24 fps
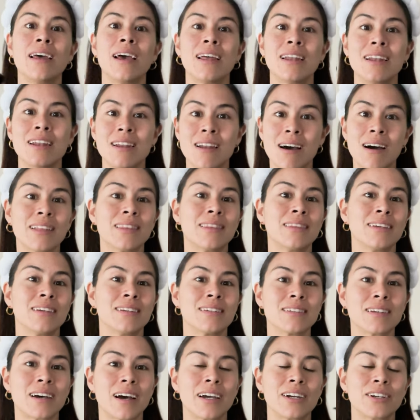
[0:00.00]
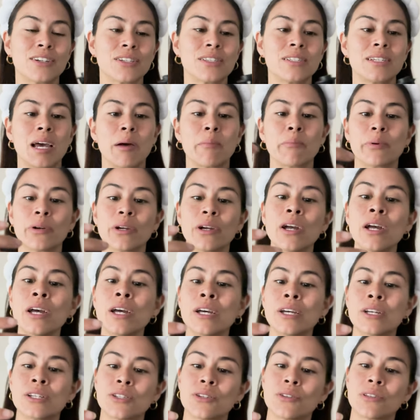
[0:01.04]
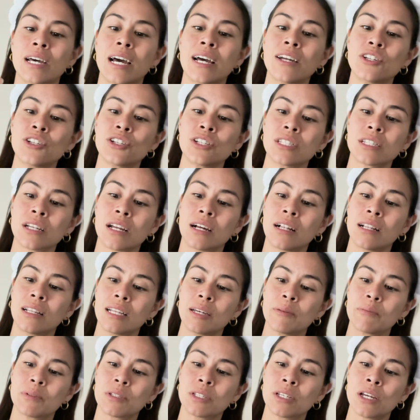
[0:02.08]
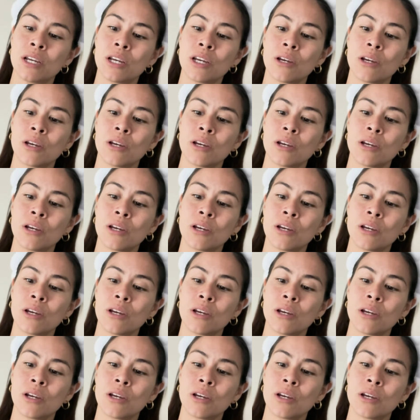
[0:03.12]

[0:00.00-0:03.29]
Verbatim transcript: and not the entire stamper. So that just clips